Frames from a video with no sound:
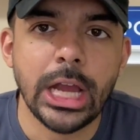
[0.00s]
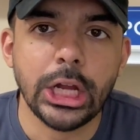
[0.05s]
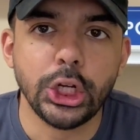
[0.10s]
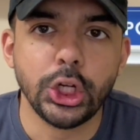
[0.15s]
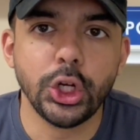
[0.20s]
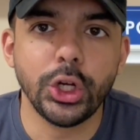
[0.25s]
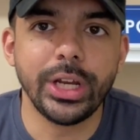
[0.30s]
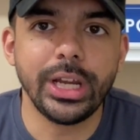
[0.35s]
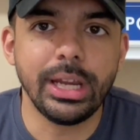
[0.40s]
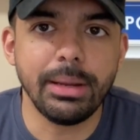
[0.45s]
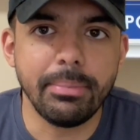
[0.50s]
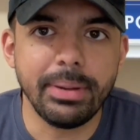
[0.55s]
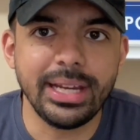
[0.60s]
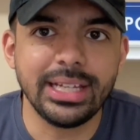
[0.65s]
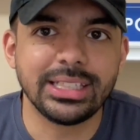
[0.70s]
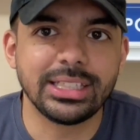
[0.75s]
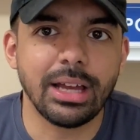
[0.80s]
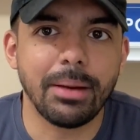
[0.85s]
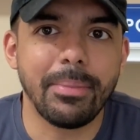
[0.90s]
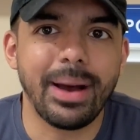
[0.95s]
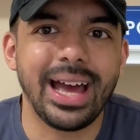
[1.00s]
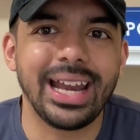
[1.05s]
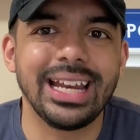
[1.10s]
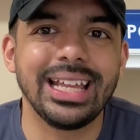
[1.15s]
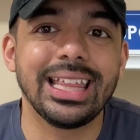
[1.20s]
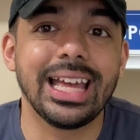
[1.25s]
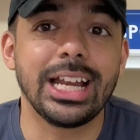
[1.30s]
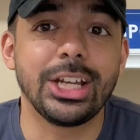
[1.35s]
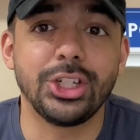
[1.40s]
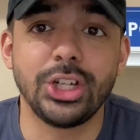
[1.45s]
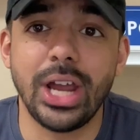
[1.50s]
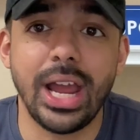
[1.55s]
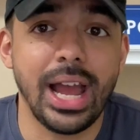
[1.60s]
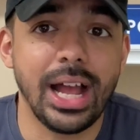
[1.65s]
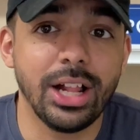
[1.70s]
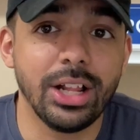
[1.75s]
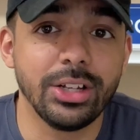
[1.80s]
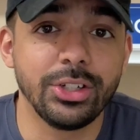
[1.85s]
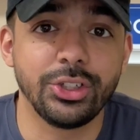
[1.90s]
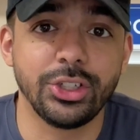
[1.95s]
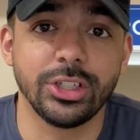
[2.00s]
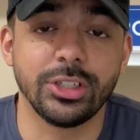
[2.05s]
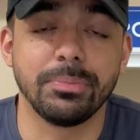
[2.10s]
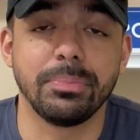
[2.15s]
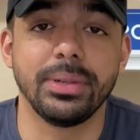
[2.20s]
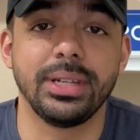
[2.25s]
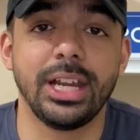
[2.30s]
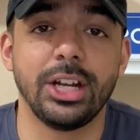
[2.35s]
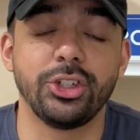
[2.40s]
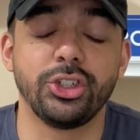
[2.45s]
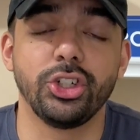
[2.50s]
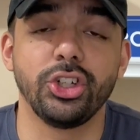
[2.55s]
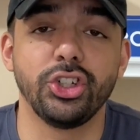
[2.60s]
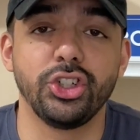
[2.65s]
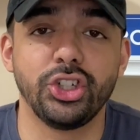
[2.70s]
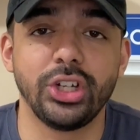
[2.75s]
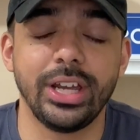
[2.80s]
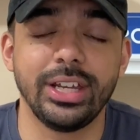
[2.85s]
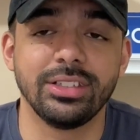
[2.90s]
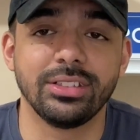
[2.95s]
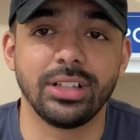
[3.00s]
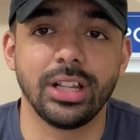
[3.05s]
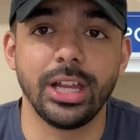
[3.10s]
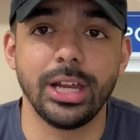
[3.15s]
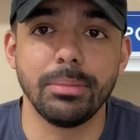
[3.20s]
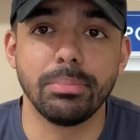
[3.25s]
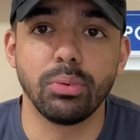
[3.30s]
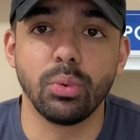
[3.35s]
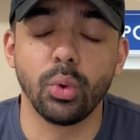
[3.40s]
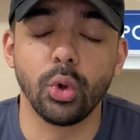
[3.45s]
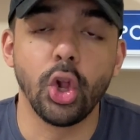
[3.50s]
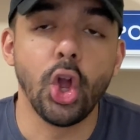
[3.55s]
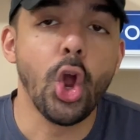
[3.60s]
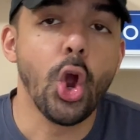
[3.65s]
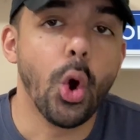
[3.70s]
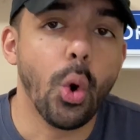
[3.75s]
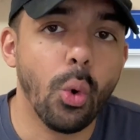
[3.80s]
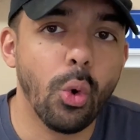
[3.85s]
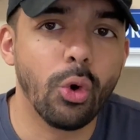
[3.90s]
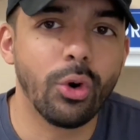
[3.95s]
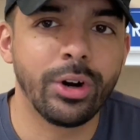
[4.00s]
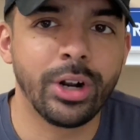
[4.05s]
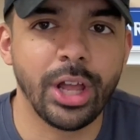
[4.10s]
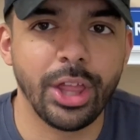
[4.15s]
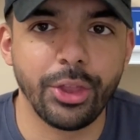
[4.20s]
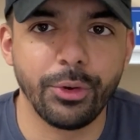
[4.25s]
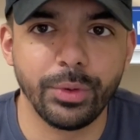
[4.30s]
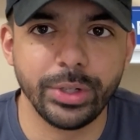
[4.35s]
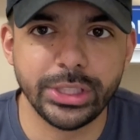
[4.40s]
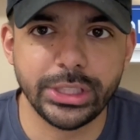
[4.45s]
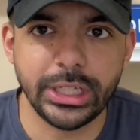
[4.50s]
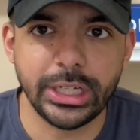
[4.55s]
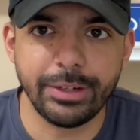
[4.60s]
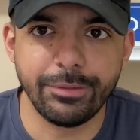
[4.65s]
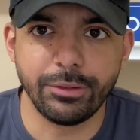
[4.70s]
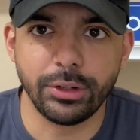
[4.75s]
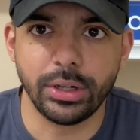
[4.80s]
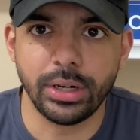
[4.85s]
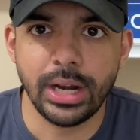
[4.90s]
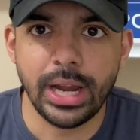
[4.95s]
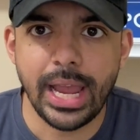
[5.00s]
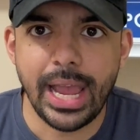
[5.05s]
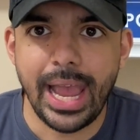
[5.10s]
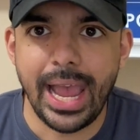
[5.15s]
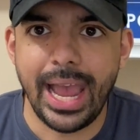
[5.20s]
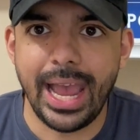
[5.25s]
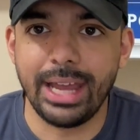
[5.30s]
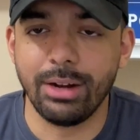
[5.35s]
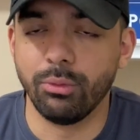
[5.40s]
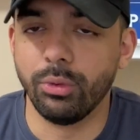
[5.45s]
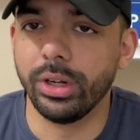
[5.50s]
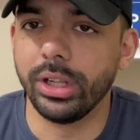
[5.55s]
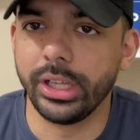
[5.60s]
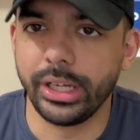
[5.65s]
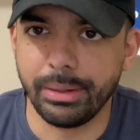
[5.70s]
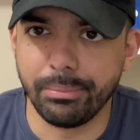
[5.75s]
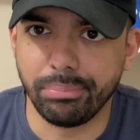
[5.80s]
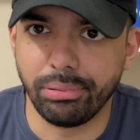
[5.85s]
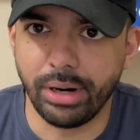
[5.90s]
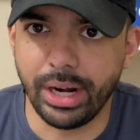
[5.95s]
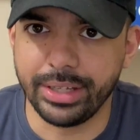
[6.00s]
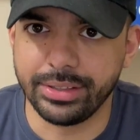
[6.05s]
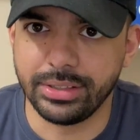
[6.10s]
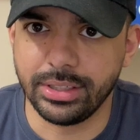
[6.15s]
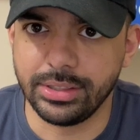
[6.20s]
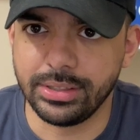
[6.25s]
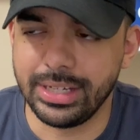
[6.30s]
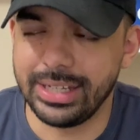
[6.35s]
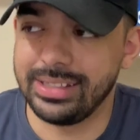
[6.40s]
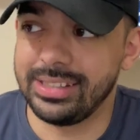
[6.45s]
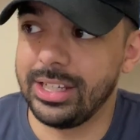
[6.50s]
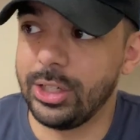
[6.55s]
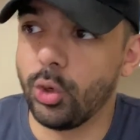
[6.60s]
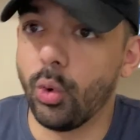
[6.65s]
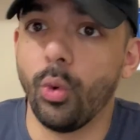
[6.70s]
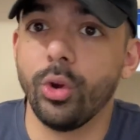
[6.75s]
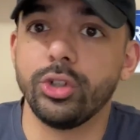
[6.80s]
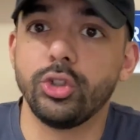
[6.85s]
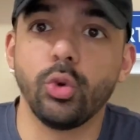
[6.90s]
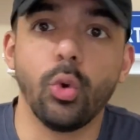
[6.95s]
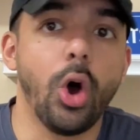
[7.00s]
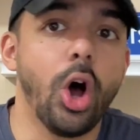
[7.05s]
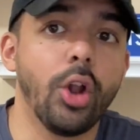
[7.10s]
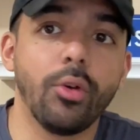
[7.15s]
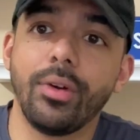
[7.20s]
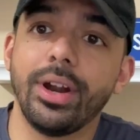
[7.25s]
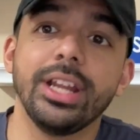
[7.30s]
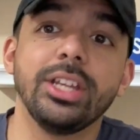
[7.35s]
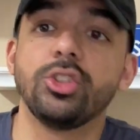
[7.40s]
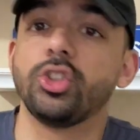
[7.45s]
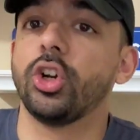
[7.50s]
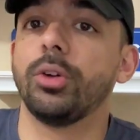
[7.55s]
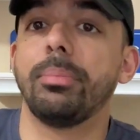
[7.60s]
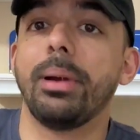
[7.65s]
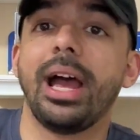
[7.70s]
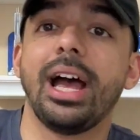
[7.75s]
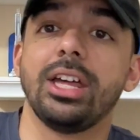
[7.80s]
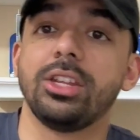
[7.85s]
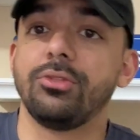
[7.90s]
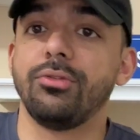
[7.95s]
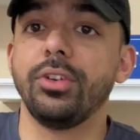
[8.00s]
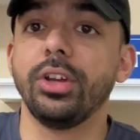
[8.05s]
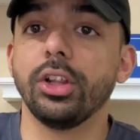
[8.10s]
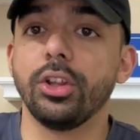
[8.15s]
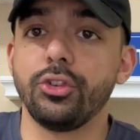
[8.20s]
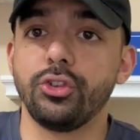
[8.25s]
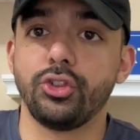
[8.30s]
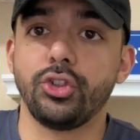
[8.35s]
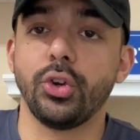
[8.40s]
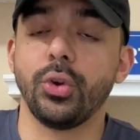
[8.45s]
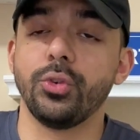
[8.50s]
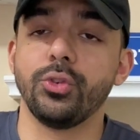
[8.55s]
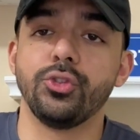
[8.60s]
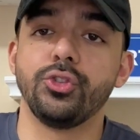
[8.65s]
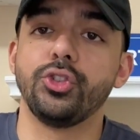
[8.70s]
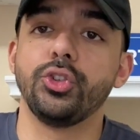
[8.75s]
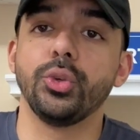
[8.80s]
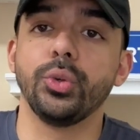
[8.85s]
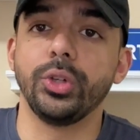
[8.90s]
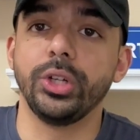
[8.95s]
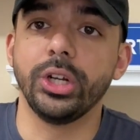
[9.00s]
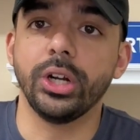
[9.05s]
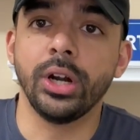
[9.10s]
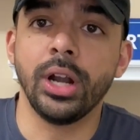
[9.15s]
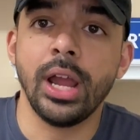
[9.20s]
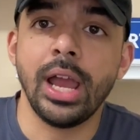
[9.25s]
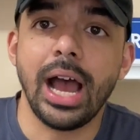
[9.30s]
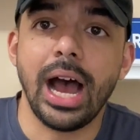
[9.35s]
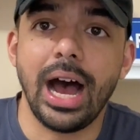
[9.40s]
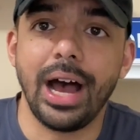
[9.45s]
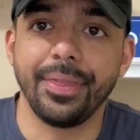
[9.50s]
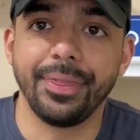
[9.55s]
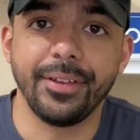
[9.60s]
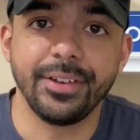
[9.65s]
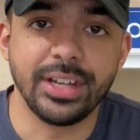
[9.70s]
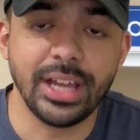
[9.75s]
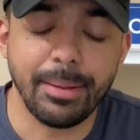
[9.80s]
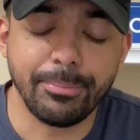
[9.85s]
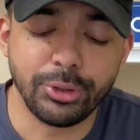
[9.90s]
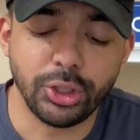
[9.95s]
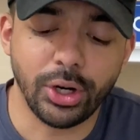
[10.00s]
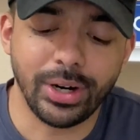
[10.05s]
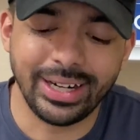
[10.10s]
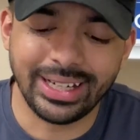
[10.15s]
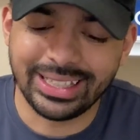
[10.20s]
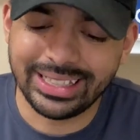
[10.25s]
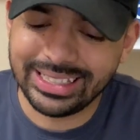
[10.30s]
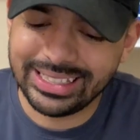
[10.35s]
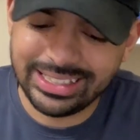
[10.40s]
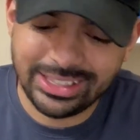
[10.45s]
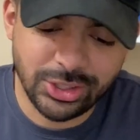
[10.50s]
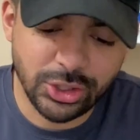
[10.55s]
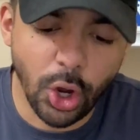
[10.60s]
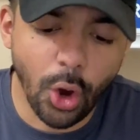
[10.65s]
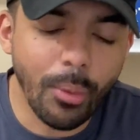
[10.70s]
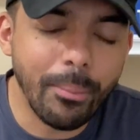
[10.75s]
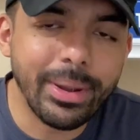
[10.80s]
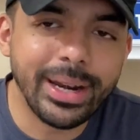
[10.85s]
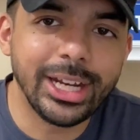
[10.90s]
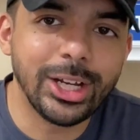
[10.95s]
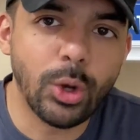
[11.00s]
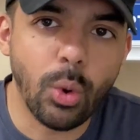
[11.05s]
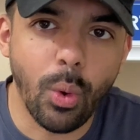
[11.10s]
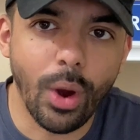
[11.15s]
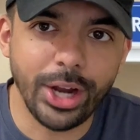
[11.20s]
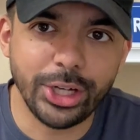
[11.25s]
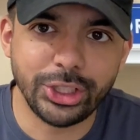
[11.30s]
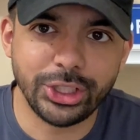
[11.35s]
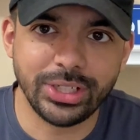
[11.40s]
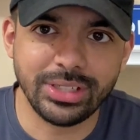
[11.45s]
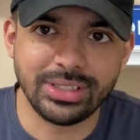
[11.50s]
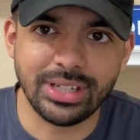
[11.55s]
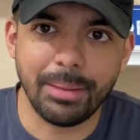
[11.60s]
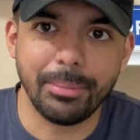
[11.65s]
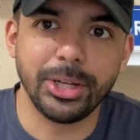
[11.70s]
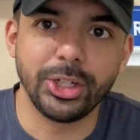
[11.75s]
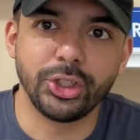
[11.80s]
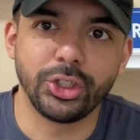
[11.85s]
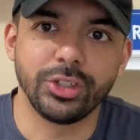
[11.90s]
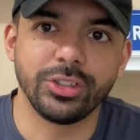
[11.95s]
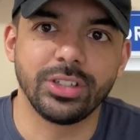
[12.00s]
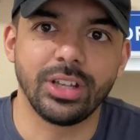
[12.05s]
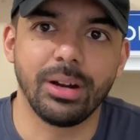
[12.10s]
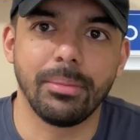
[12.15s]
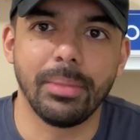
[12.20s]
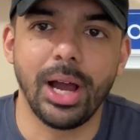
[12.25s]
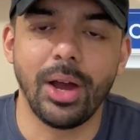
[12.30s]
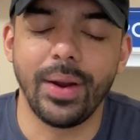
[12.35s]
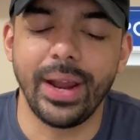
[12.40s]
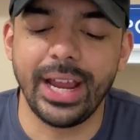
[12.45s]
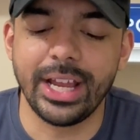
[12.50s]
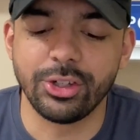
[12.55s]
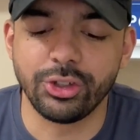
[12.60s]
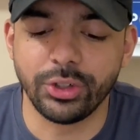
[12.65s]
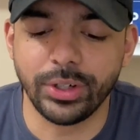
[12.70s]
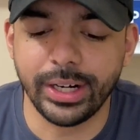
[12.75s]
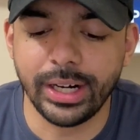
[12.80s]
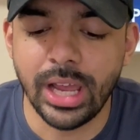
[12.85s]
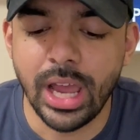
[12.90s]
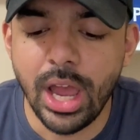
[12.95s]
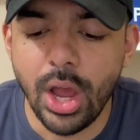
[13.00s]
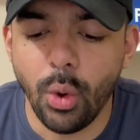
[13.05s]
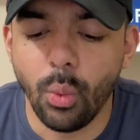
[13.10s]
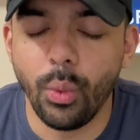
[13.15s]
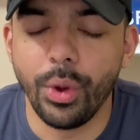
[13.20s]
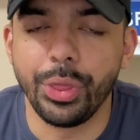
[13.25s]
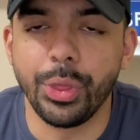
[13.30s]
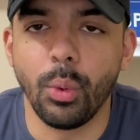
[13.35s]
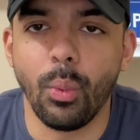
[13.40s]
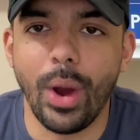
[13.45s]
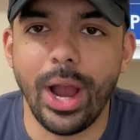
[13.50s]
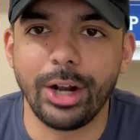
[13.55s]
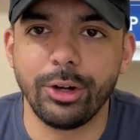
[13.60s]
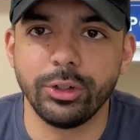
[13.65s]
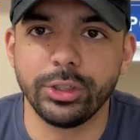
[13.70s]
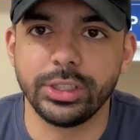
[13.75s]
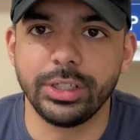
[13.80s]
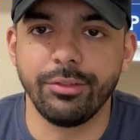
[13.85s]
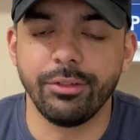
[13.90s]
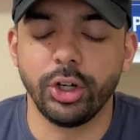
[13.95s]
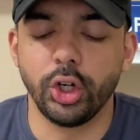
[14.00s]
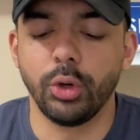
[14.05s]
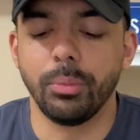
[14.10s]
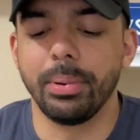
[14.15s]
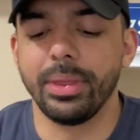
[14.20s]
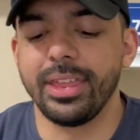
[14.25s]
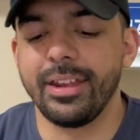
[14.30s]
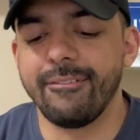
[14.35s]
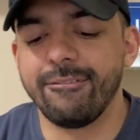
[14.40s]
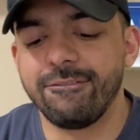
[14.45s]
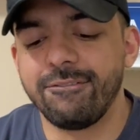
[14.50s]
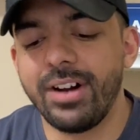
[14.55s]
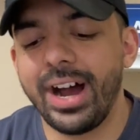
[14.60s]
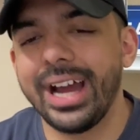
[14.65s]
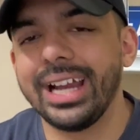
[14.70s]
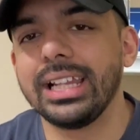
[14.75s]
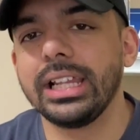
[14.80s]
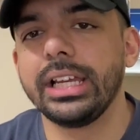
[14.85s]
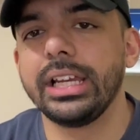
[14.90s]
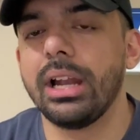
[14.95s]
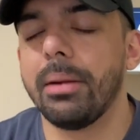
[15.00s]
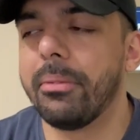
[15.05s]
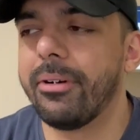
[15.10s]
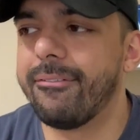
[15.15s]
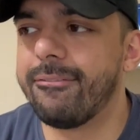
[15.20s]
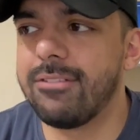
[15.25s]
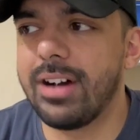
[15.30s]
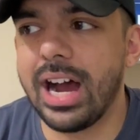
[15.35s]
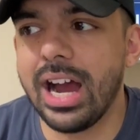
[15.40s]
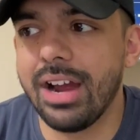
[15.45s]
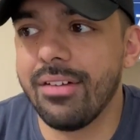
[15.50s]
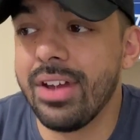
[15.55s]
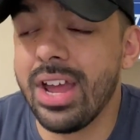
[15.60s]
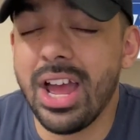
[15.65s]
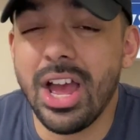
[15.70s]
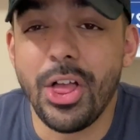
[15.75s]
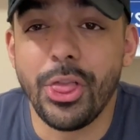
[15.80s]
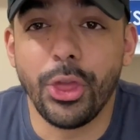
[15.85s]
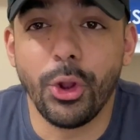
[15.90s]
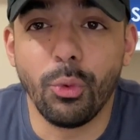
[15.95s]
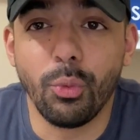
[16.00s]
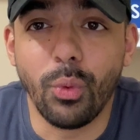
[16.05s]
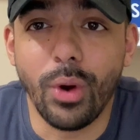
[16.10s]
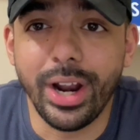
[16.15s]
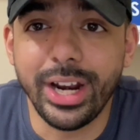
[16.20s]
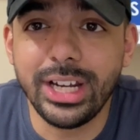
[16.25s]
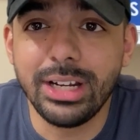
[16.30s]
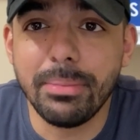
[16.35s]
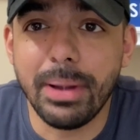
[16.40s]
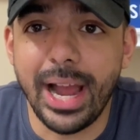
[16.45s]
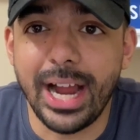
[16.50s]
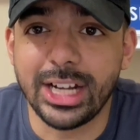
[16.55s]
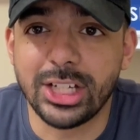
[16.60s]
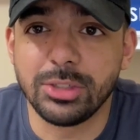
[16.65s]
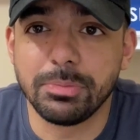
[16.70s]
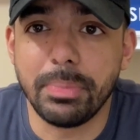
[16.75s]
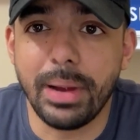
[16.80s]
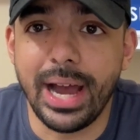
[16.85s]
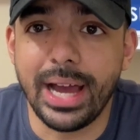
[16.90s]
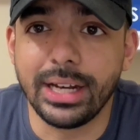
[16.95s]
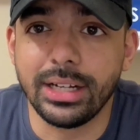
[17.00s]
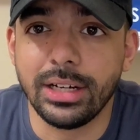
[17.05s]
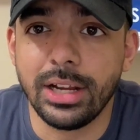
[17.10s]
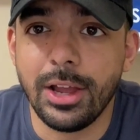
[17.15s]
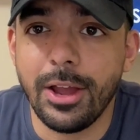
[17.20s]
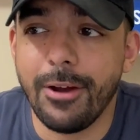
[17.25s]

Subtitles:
Could he be somebody that challenges potentially Chase Claypool or another receiver and really impresses? Is he going to already surpass Velus Jones Jr. on the depth chart? So many questions I'm interested about answering with the wide receiver group. And then finally, number five, the running back spot.